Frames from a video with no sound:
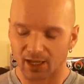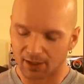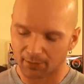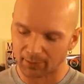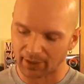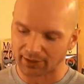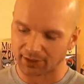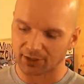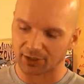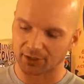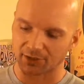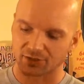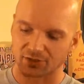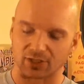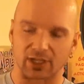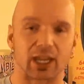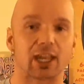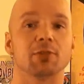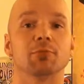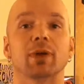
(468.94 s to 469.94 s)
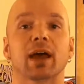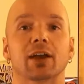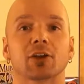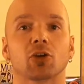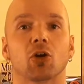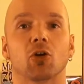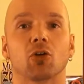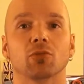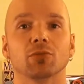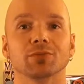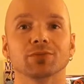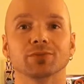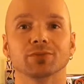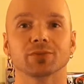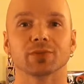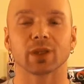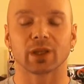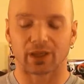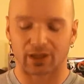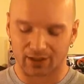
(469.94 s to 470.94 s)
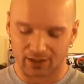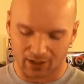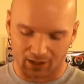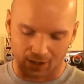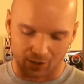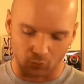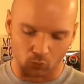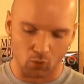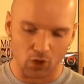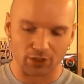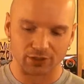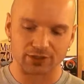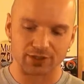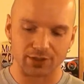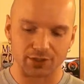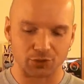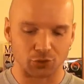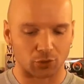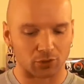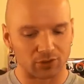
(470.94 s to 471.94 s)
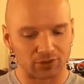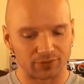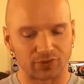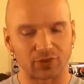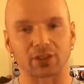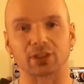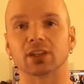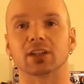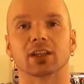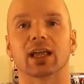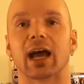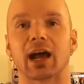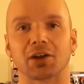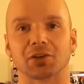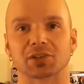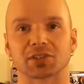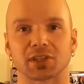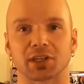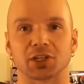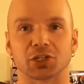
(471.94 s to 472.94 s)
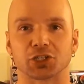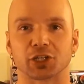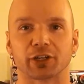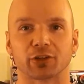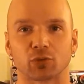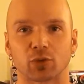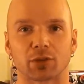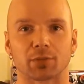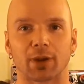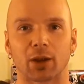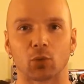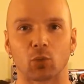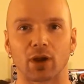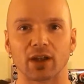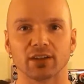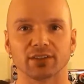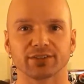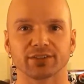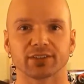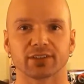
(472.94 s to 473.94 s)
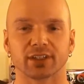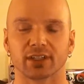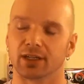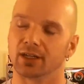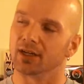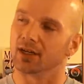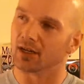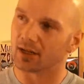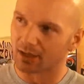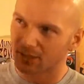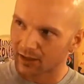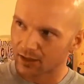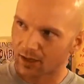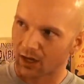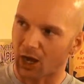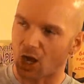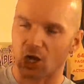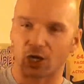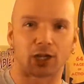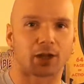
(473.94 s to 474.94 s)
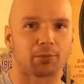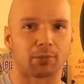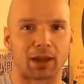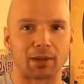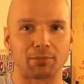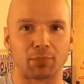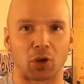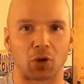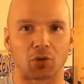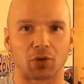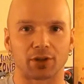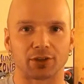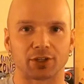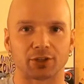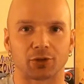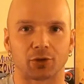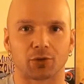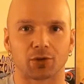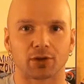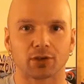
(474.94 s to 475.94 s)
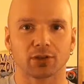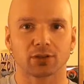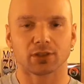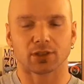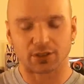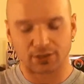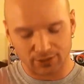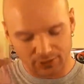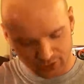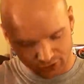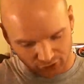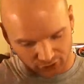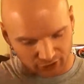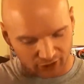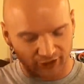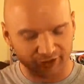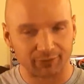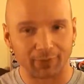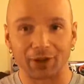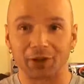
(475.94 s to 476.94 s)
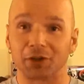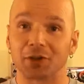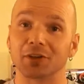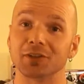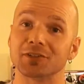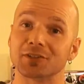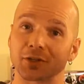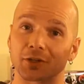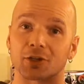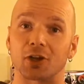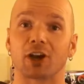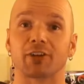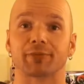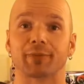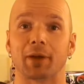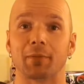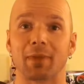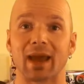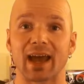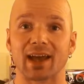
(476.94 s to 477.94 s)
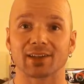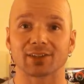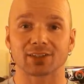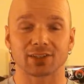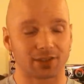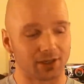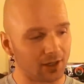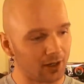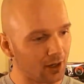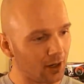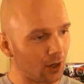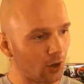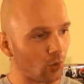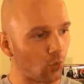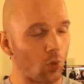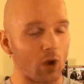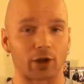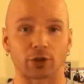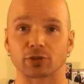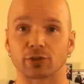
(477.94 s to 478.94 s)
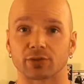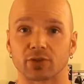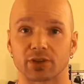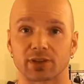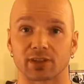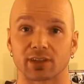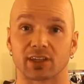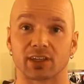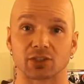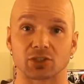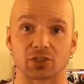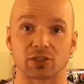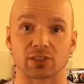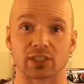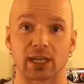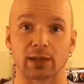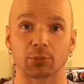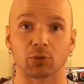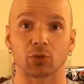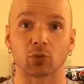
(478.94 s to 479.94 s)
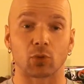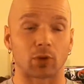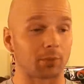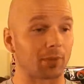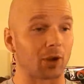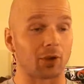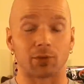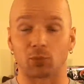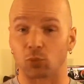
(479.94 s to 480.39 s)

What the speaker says: My character came back home, I walked in the door of the little house that I shared with my wife, hung up my bow on the door, took off my hood, took off my mask, walked over to the kitchen table where my